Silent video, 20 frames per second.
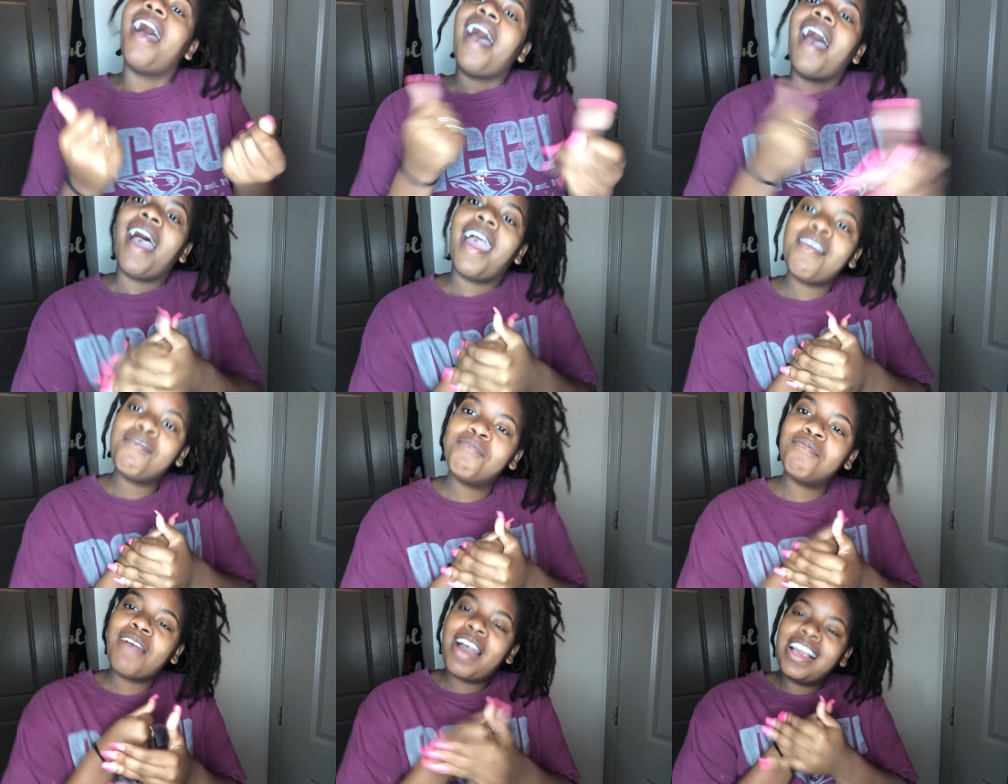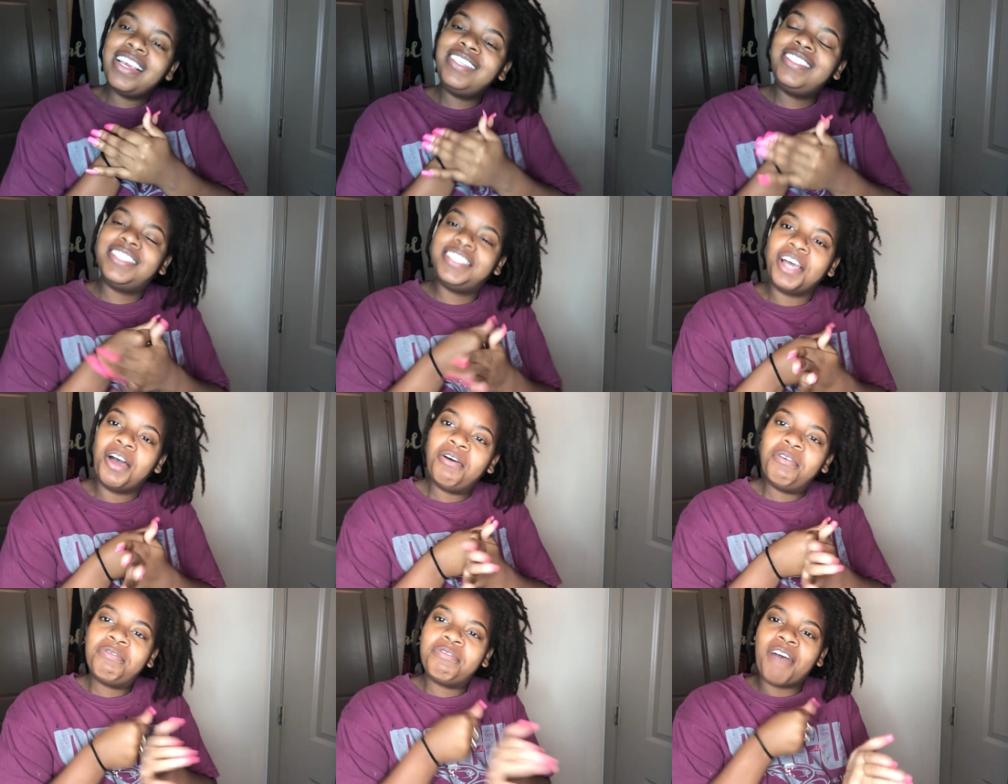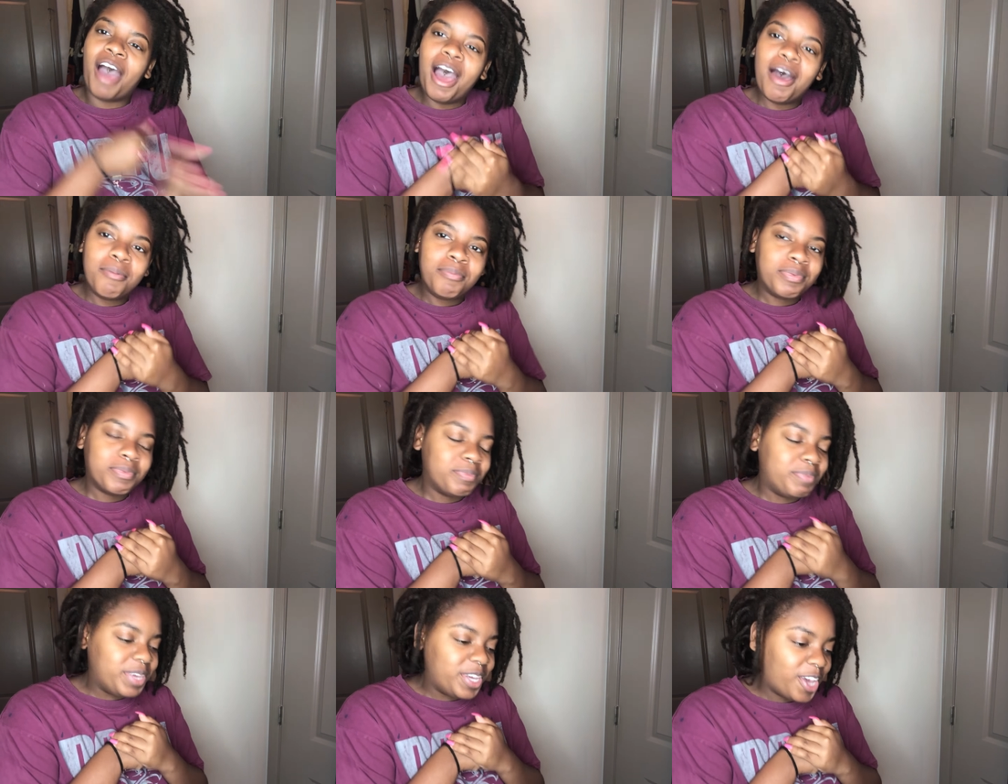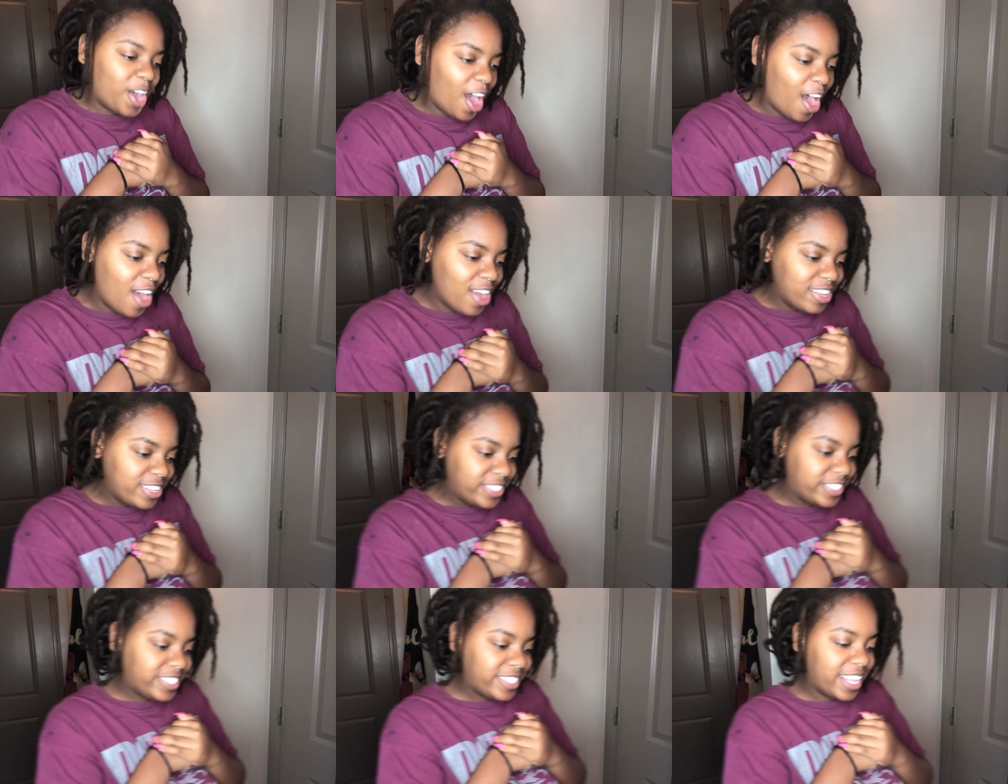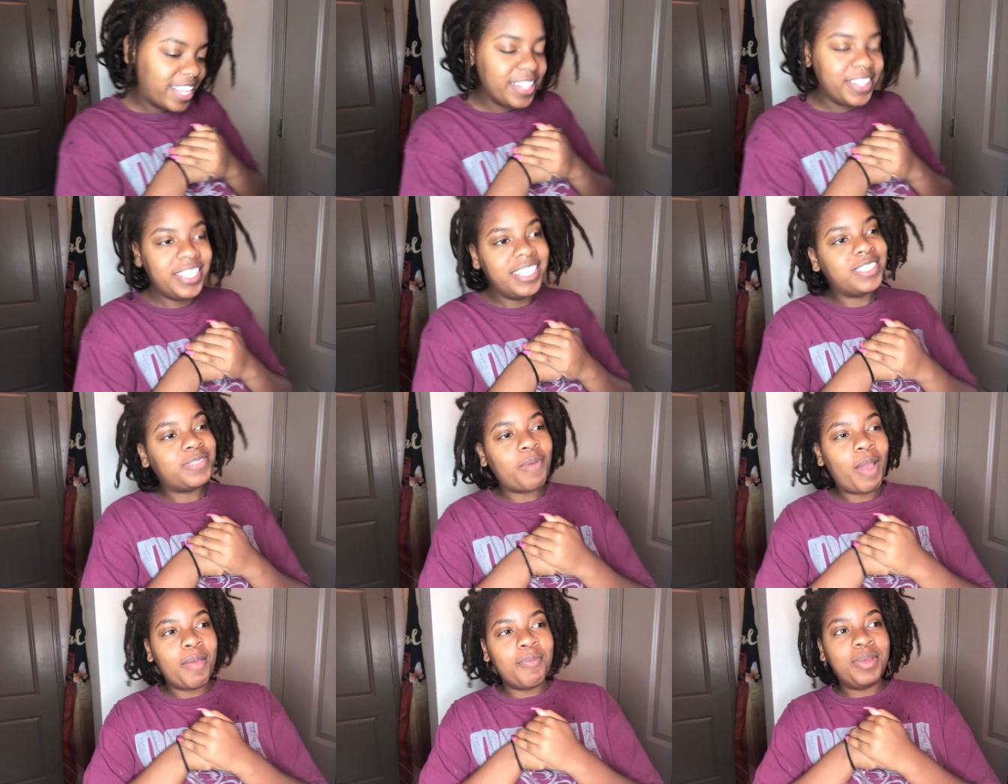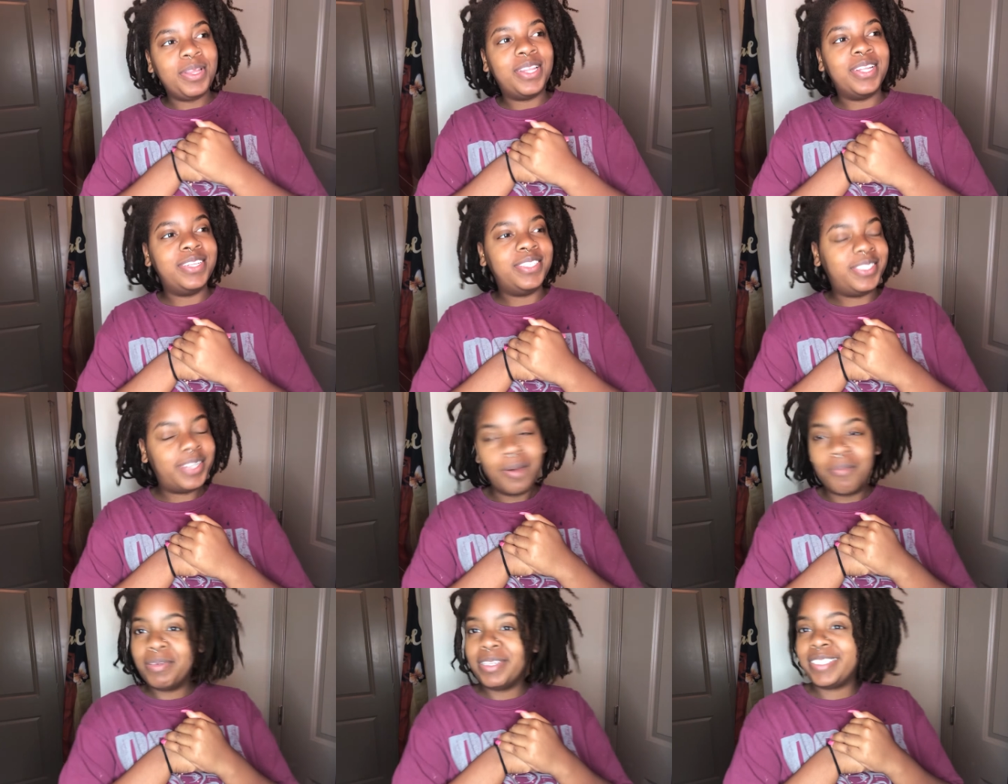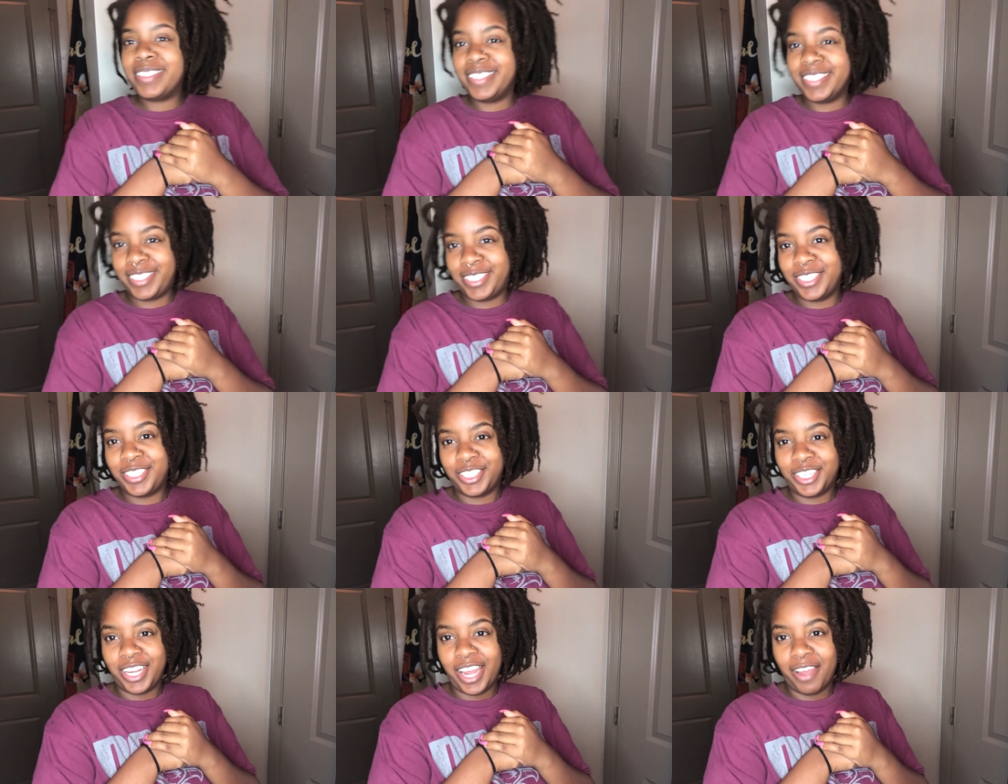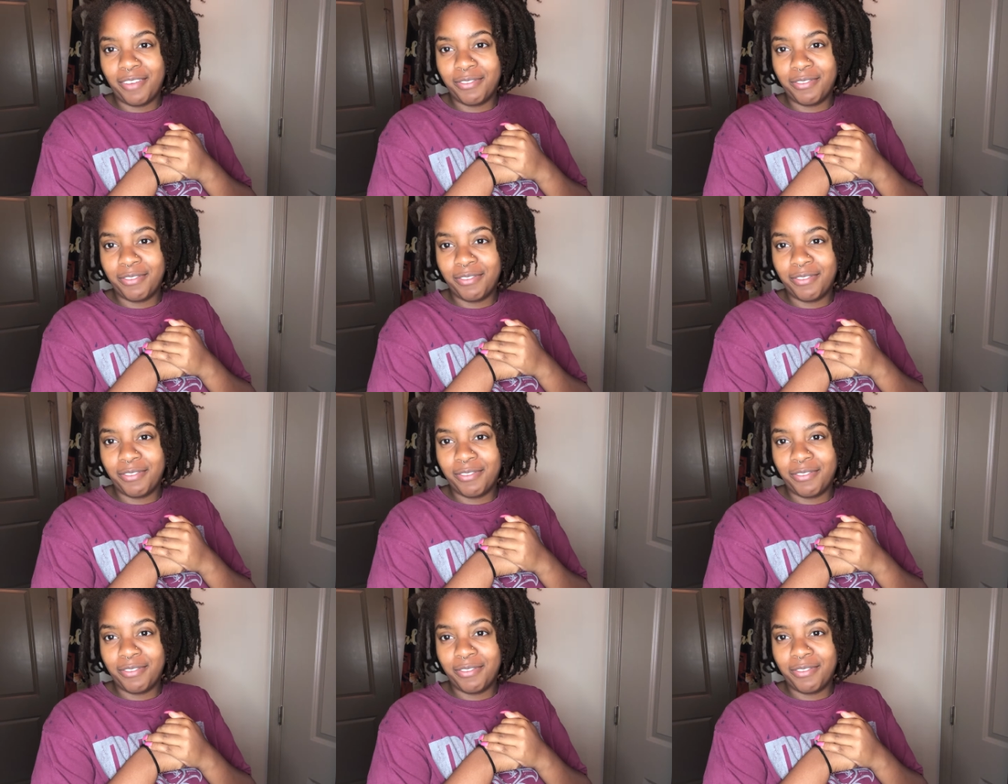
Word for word: hype myself up because this might be the dumbest decision